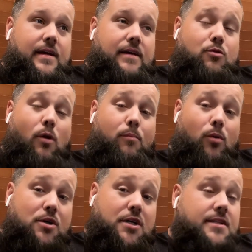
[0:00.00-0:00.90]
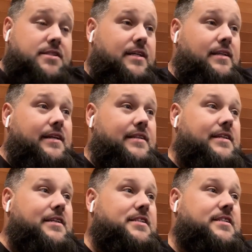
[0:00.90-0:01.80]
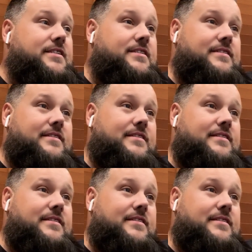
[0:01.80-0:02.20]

If you want more content like this,